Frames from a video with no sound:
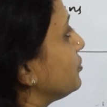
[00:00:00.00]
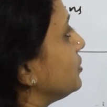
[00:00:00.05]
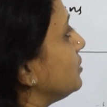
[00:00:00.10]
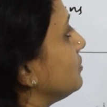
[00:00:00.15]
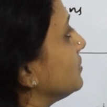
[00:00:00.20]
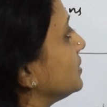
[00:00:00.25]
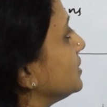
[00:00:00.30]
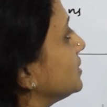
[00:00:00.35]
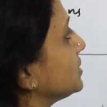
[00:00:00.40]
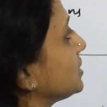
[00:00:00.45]
full
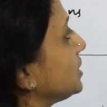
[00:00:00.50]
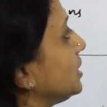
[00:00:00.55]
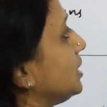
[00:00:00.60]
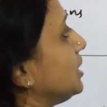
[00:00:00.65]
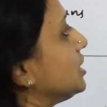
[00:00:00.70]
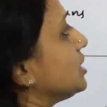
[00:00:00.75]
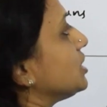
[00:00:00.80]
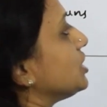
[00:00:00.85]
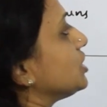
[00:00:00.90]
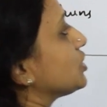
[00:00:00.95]
words.
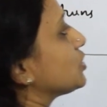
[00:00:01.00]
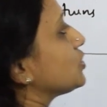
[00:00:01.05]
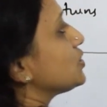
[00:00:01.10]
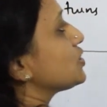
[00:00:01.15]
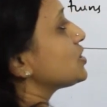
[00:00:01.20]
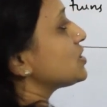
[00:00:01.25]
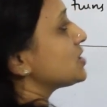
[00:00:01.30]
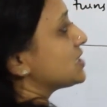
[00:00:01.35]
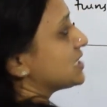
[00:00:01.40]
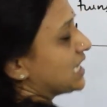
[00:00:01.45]
Here
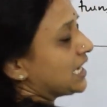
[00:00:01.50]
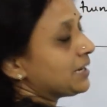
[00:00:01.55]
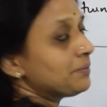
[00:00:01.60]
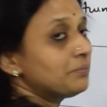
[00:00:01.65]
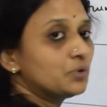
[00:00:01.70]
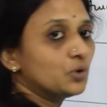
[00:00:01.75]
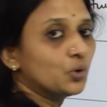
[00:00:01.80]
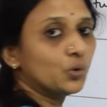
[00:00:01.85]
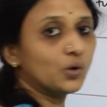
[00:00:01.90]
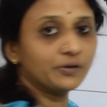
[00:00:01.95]
also
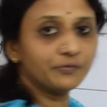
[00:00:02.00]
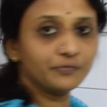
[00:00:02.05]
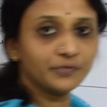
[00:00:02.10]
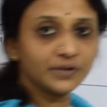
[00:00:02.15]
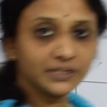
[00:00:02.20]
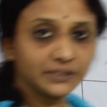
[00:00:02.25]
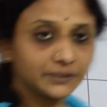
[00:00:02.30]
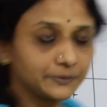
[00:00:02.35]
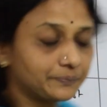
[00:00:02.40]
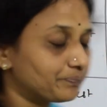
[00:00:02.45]
same, no
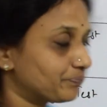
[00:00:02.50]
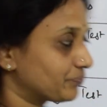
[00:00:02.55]
effect.